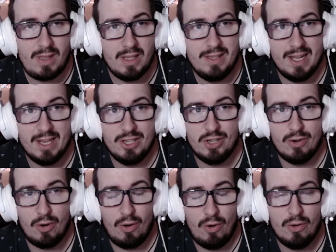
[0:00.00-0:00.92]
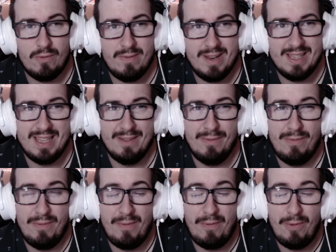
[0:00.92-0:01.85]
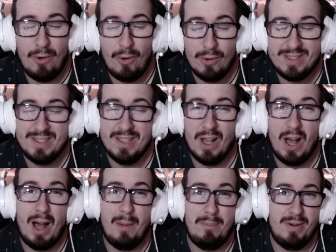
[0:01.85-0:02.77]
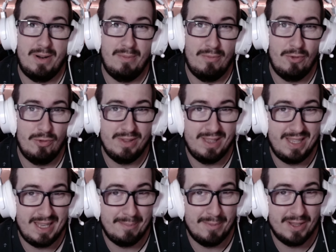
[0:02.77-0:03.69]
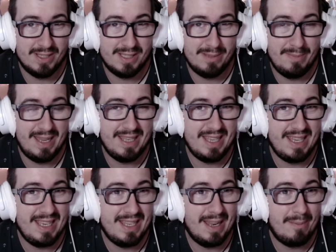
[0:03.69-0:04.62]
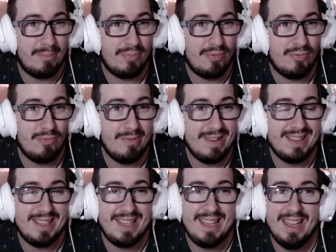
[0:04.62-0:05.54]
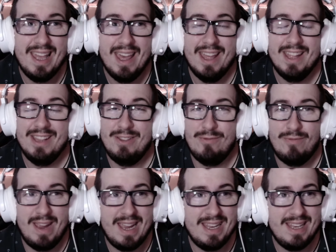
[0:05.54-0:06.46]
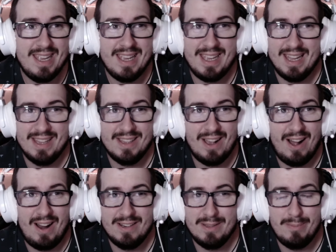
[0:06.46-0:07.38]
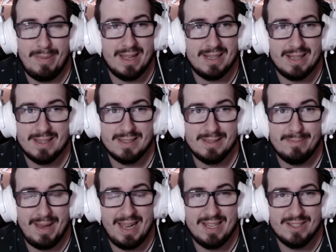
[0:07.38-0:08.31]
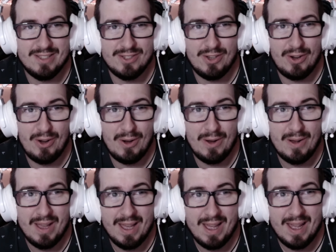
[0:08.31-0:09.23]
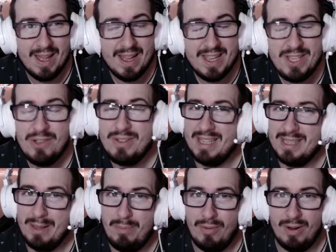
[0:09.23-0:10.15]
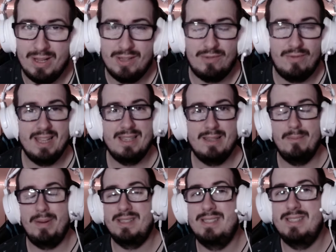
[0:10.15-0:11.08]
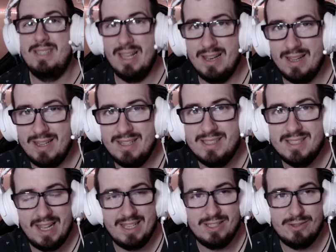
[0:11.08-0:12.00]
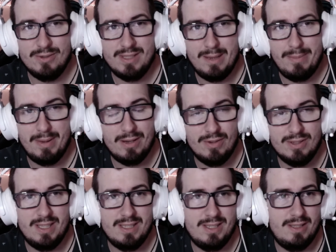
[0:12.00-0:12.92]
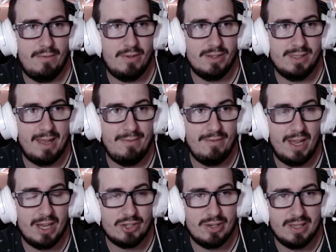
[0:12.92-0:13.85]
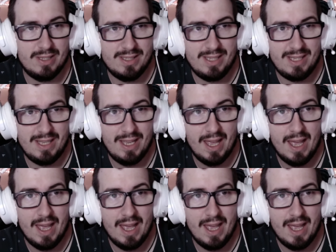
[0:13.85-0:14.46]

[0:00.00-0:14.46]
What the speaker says: Tanjiro already fought Upper Moon Demons, man, in a pretty draining and hard battles, man, so you get the point, right? But still, it's nice to see, because this is the first time we actually see